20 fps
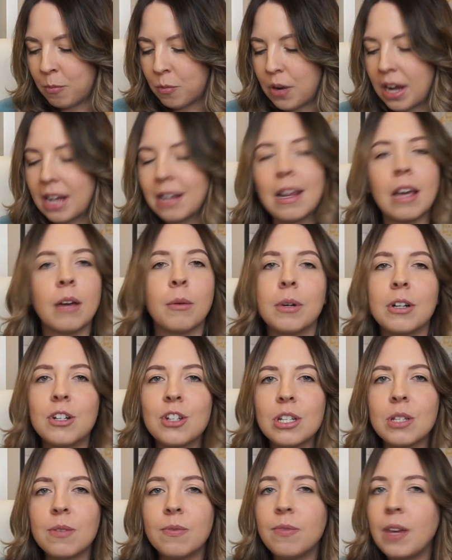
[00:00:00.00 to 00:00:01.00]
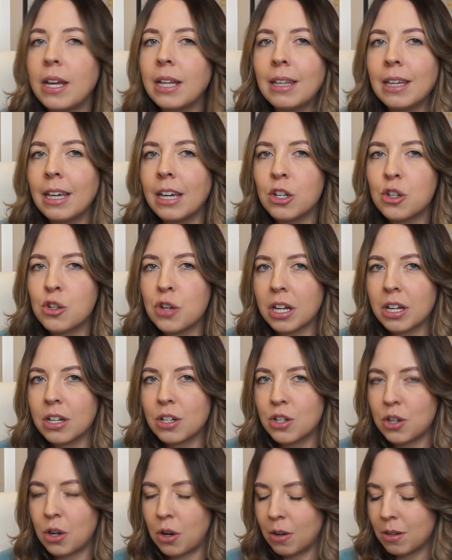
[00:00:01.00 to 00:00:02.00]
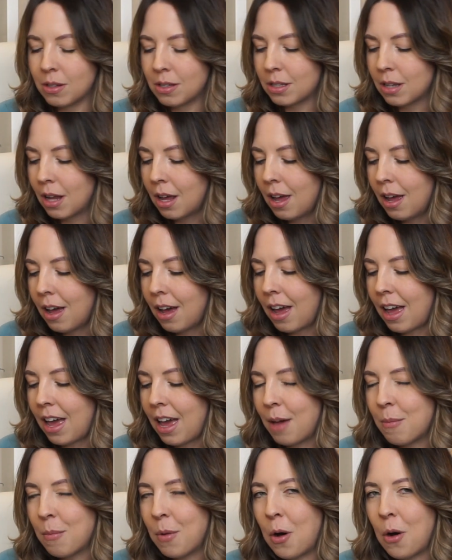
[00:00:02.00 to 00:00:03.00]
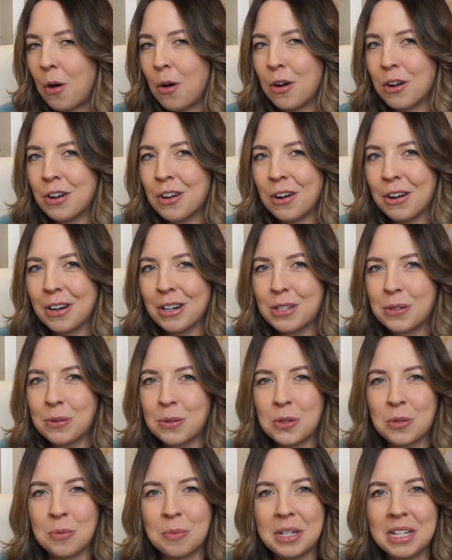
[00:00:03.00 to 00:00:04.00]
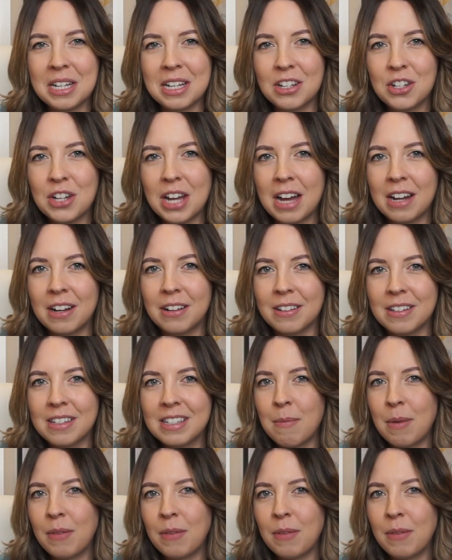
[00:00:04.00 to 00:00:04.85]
Right now we're just failing at trick shots um, on our social media channels.